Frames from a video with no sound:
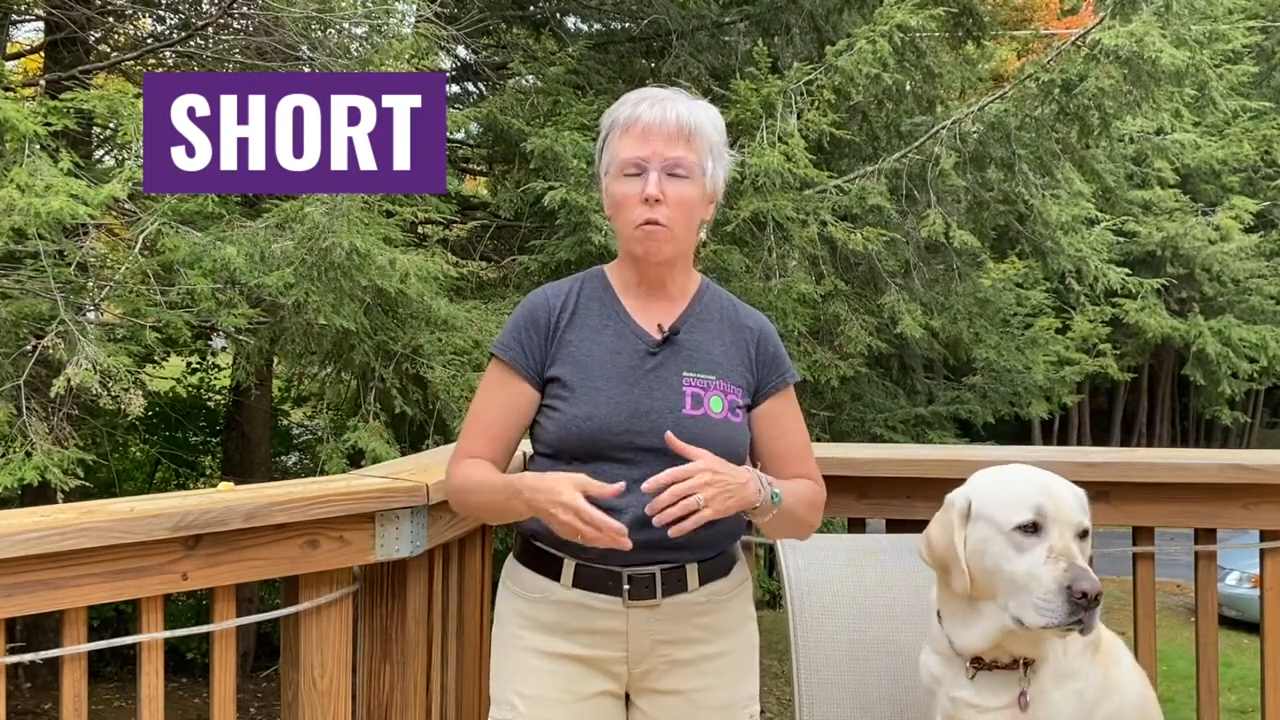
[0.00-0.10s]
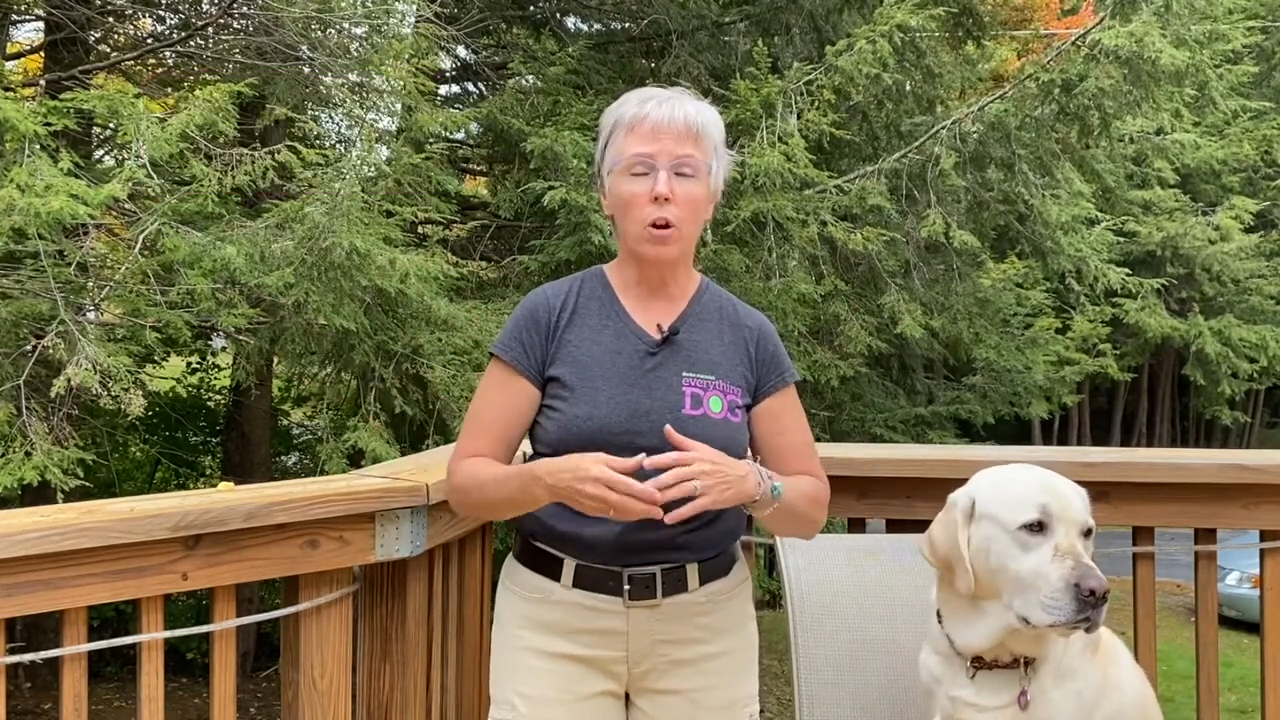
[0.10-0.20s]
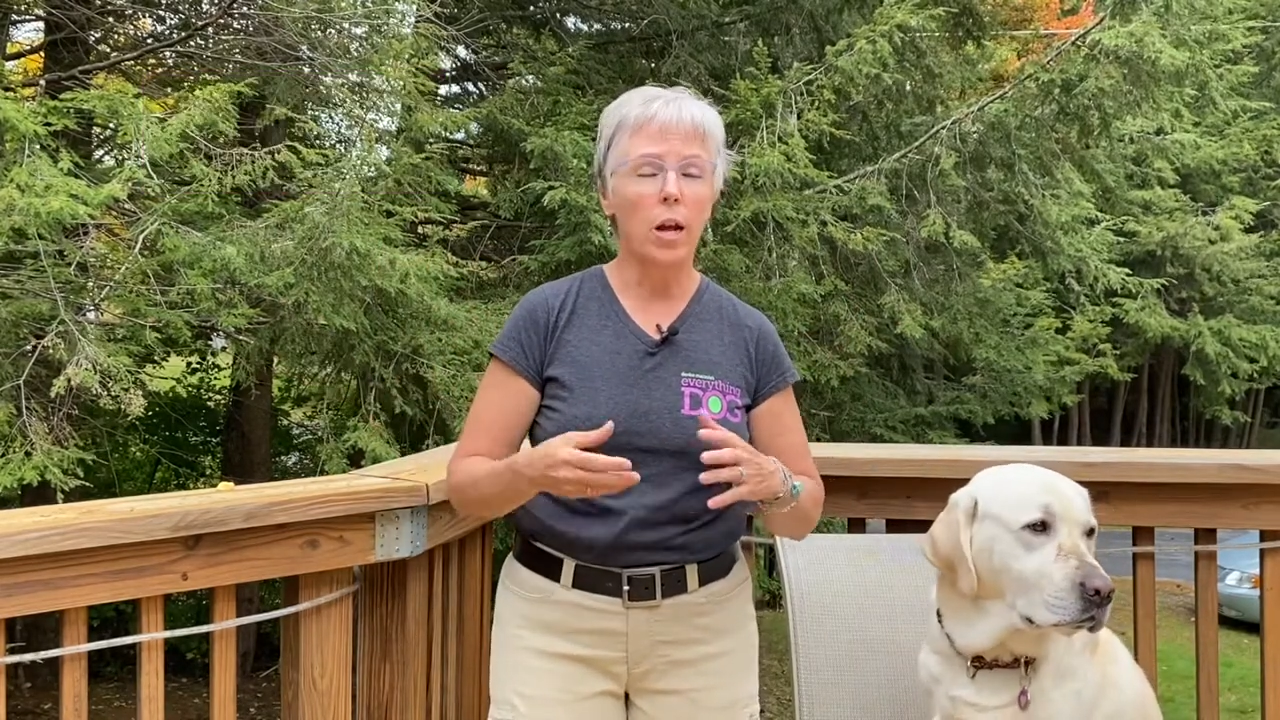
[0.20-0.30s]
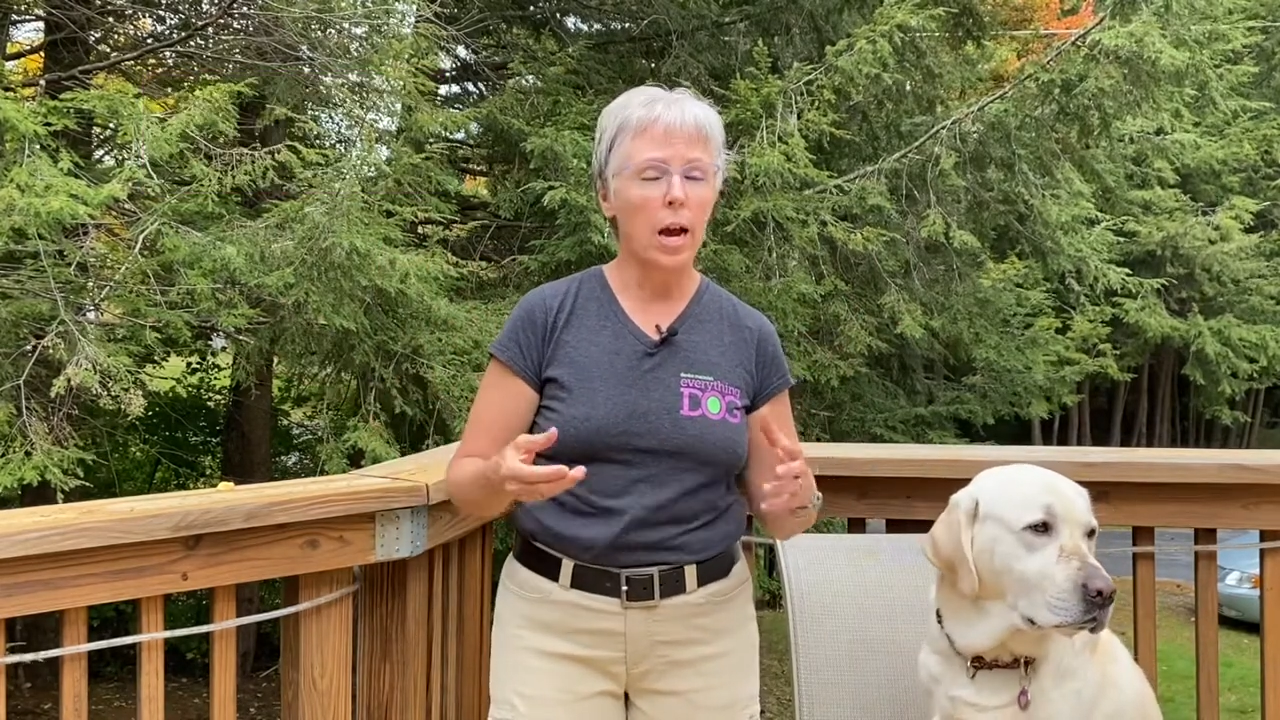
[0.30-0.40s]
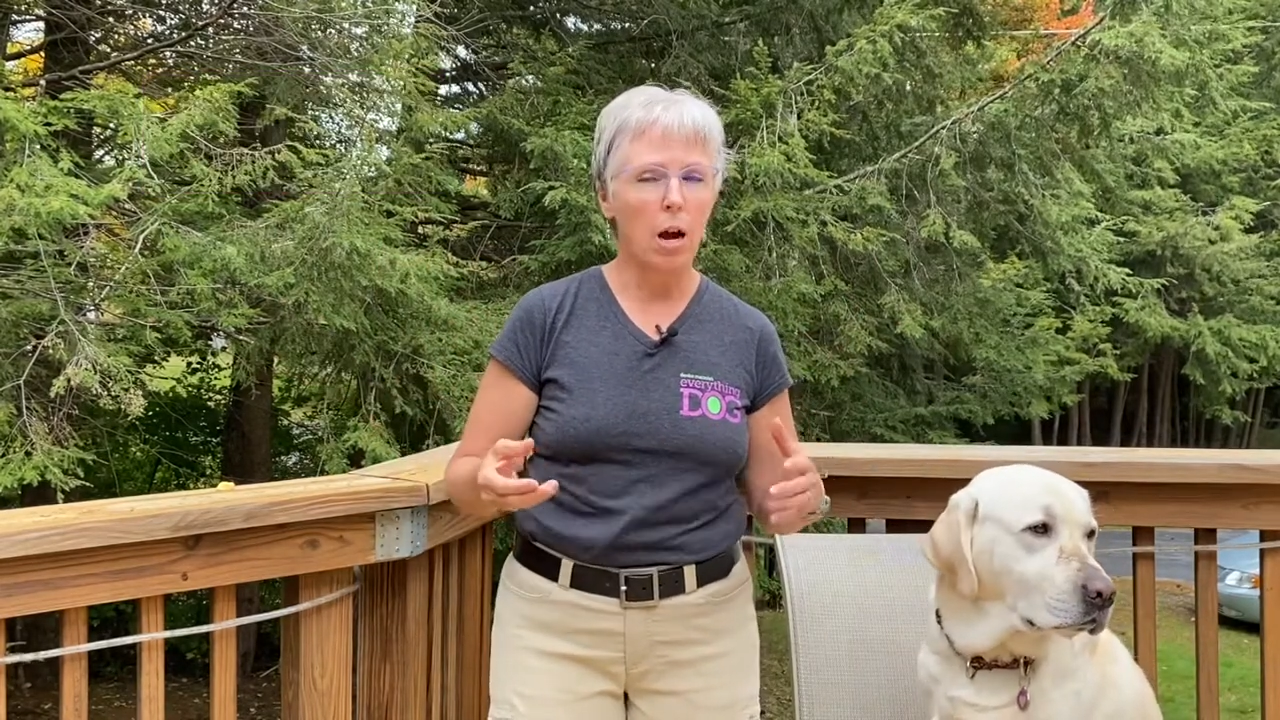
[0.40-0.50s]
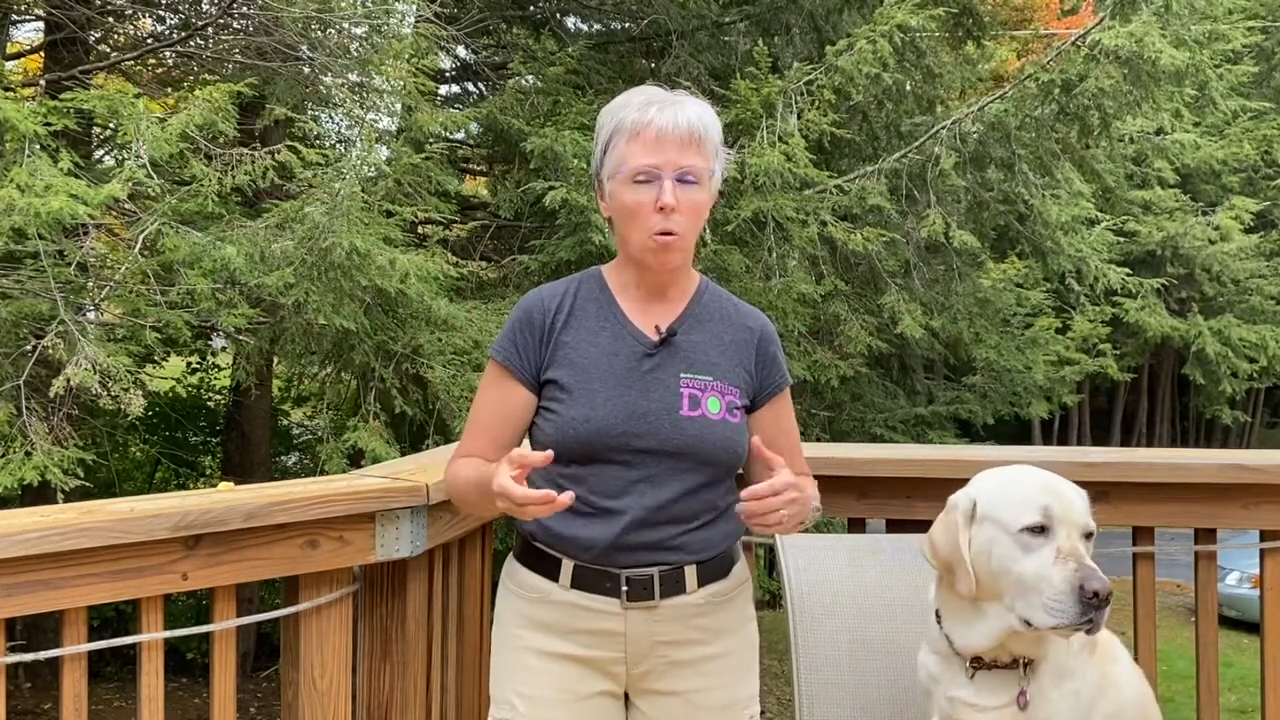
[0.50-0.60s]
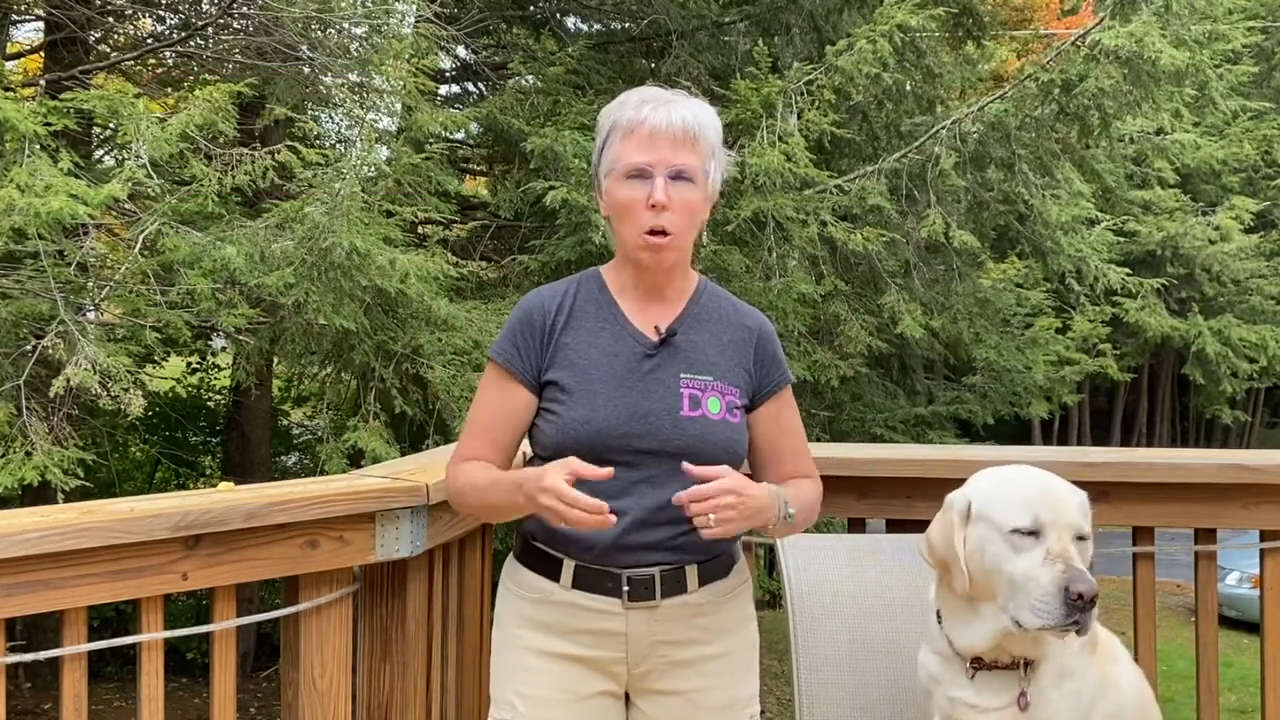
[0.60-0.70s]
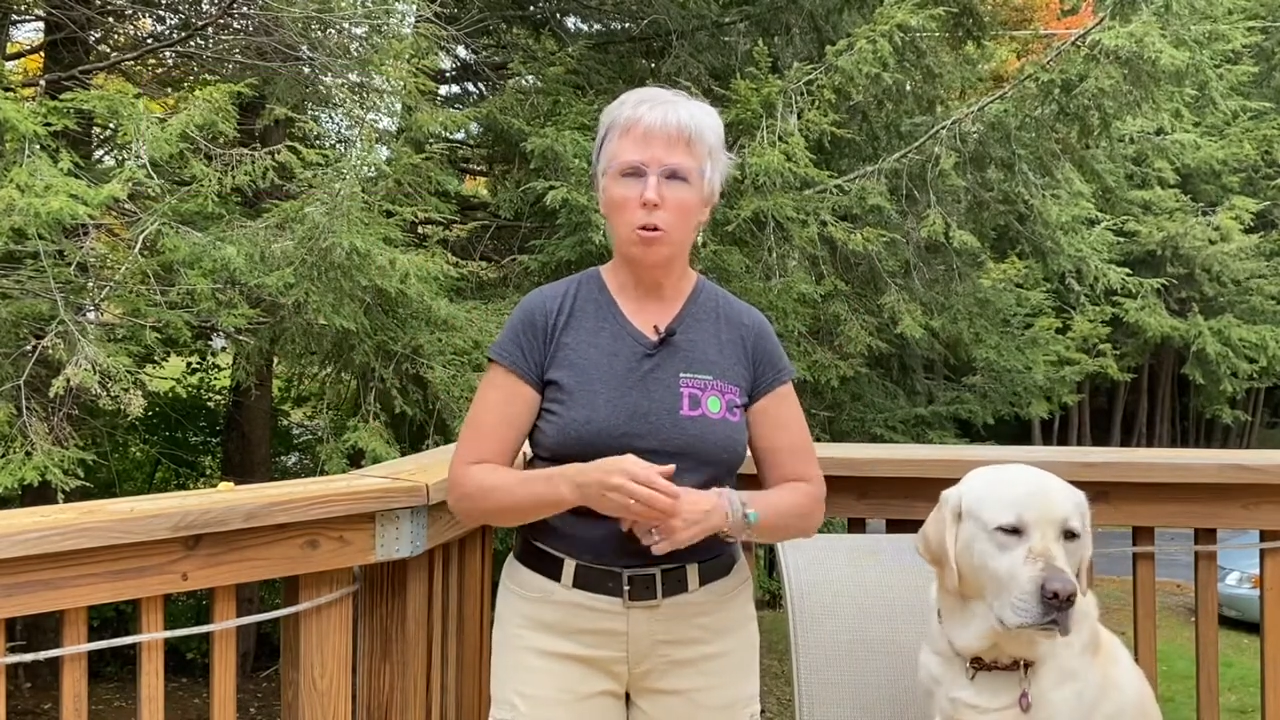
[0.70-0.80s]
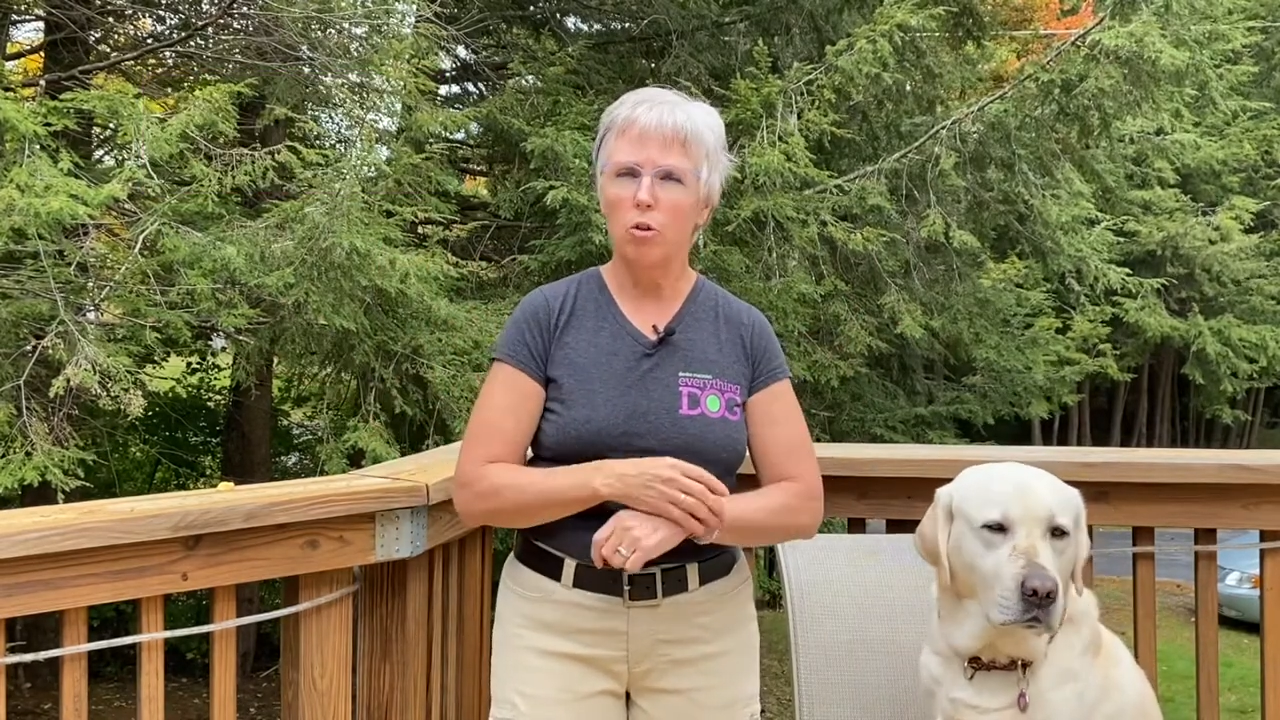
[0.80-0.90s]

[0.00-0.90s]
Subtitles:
for an hour.